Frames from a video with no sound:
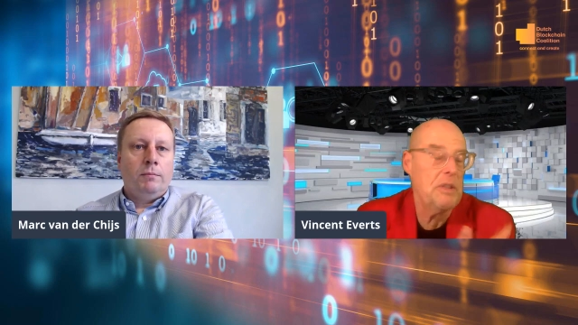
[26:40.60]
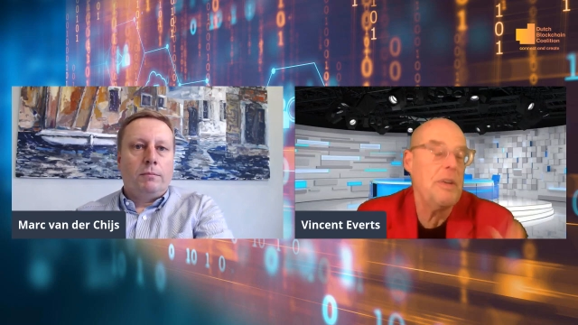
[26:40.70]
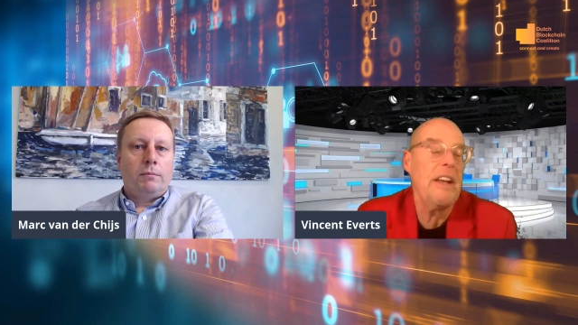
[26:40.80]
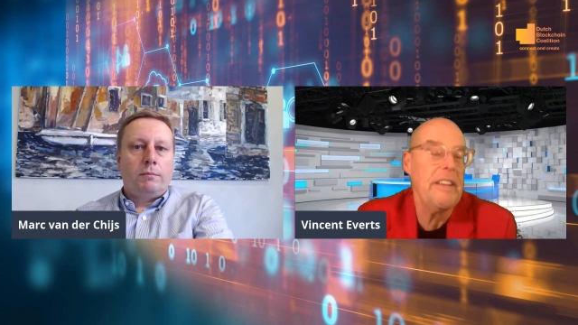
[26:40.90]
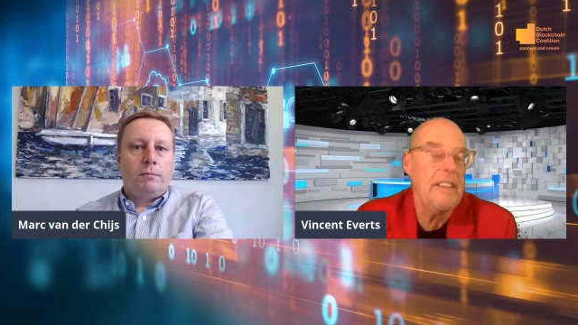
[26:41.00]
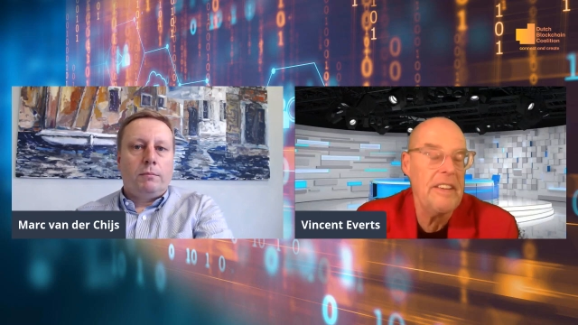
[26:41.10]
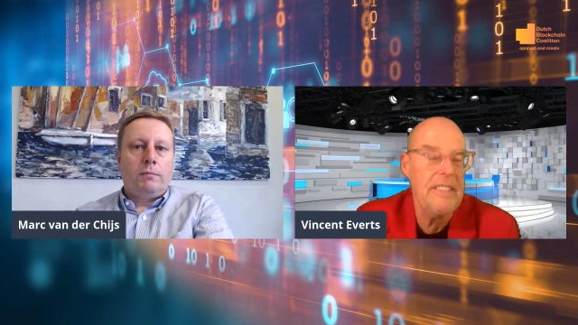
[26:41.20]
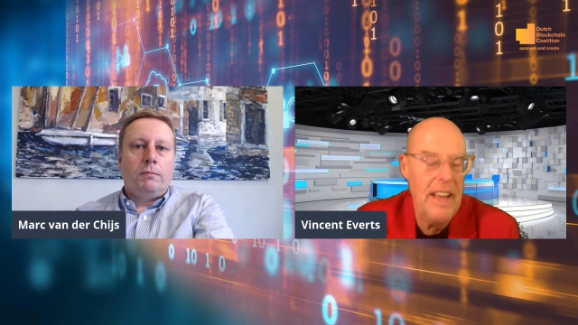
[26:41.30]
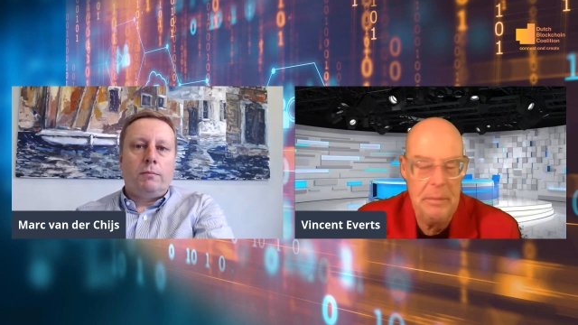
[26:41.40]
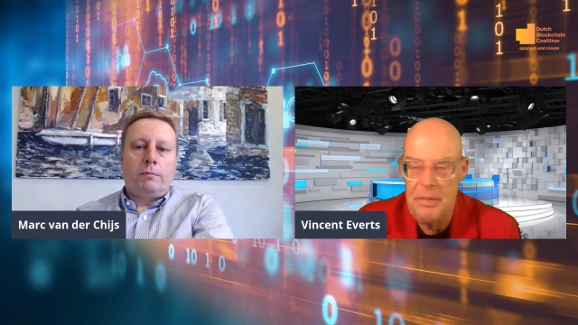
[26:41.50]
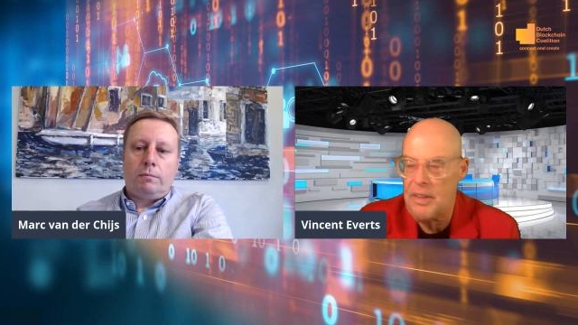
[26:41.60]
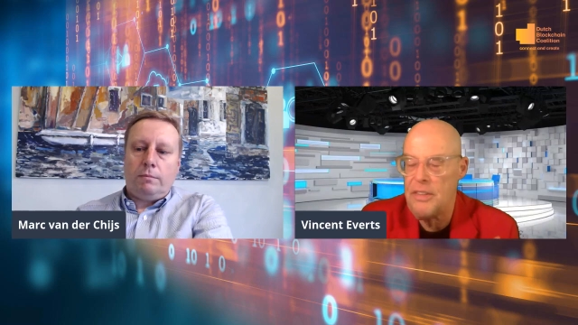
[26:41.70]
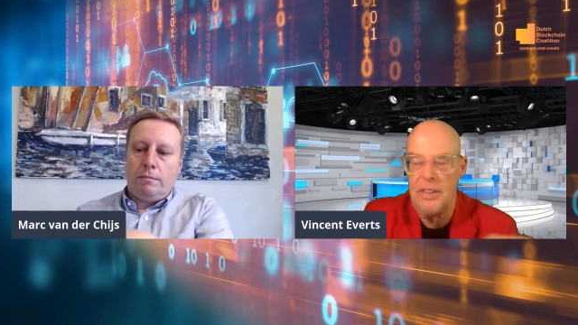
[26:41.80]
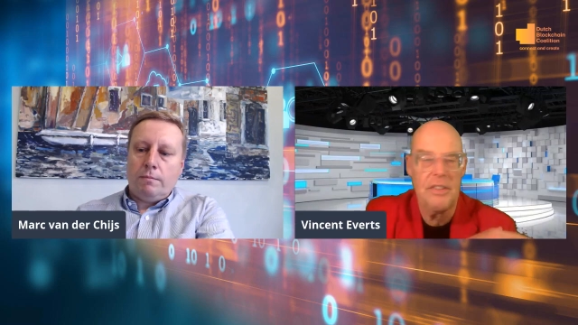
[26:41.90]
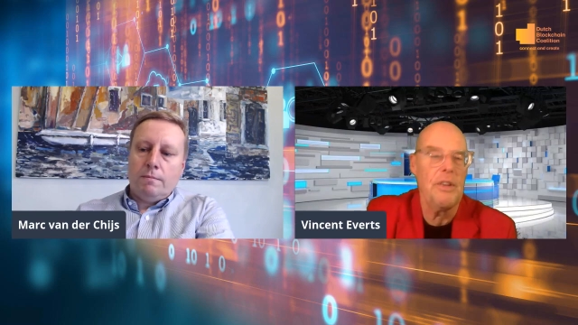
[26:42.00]
Speaker 1: created as debt is
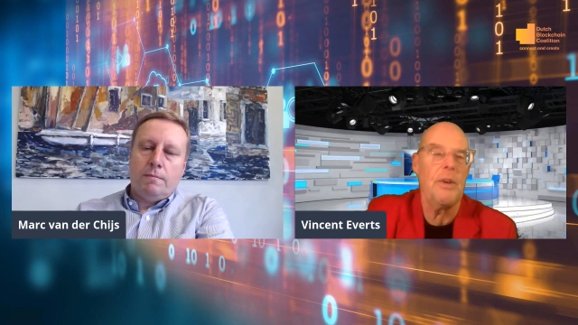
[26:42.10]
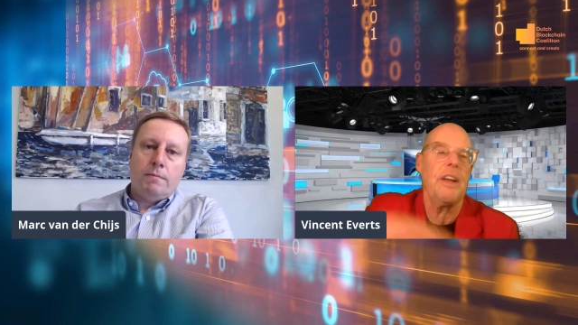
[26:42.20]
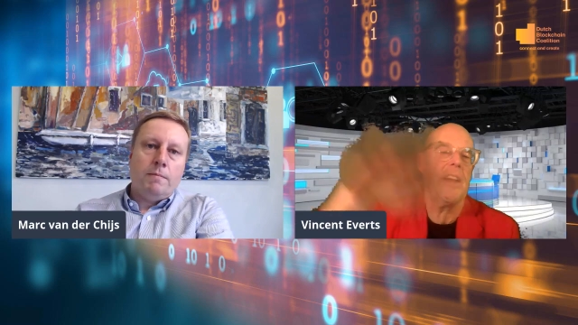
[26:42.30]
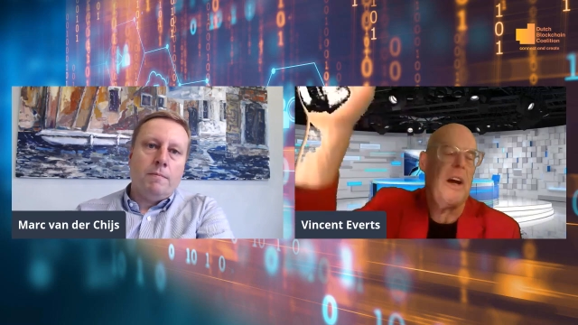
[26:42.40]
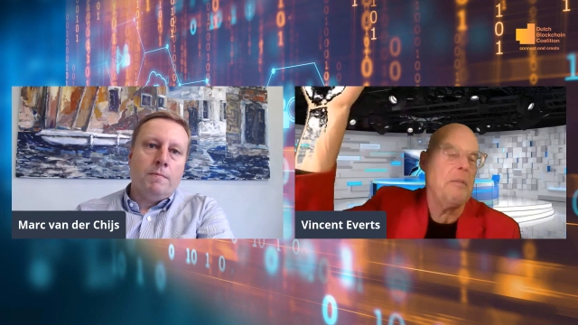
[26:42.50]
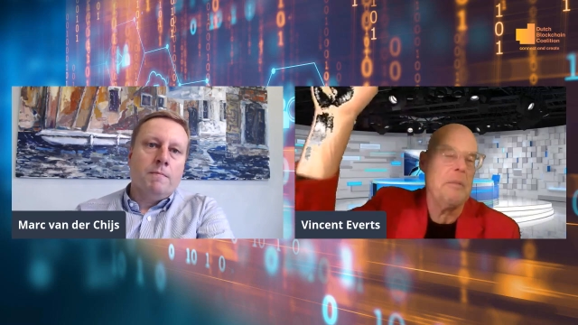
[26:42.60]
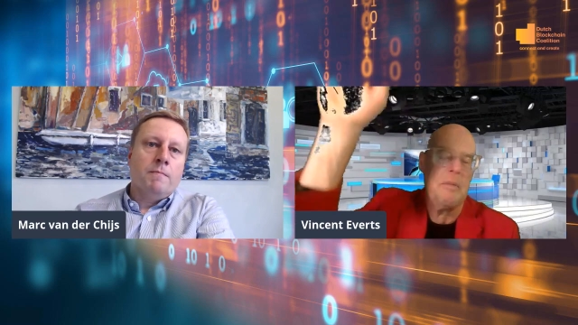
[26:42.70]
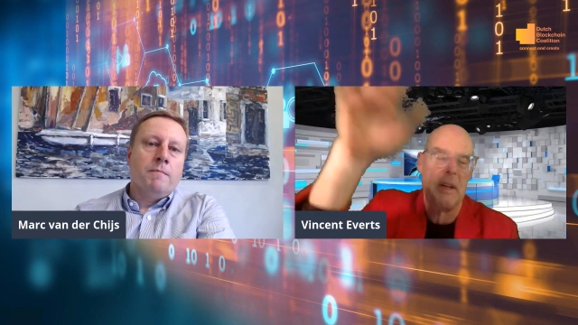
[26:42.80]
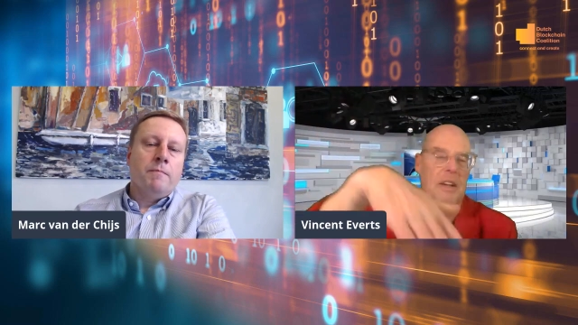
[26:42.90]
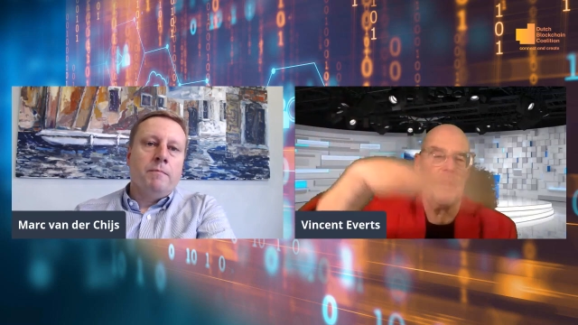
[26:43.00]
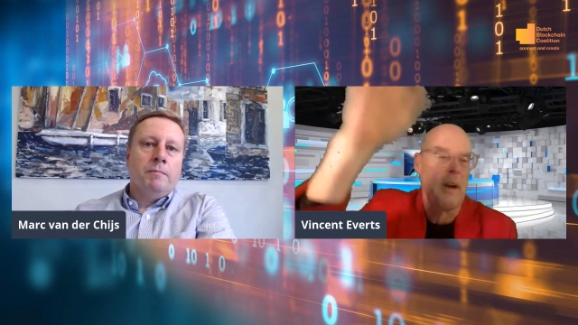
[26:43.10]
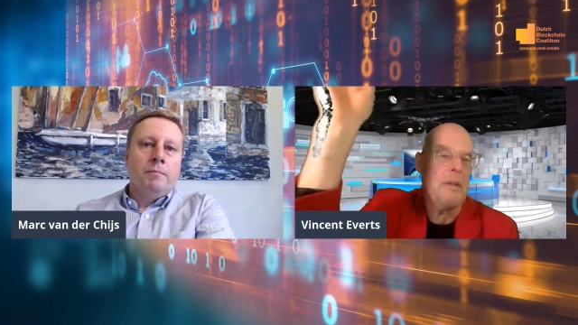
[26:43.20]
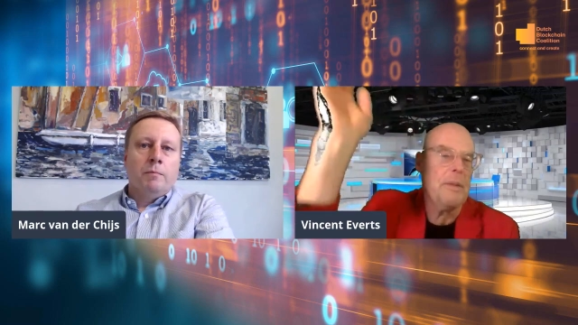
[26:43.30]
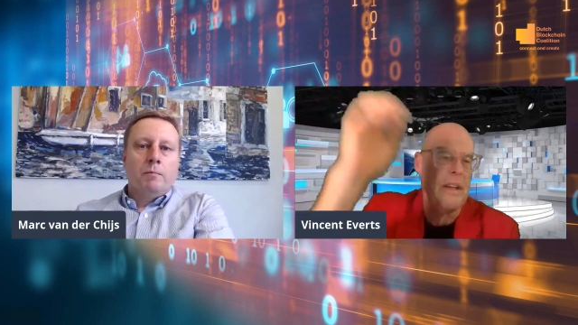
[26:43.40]
is going up incredibly.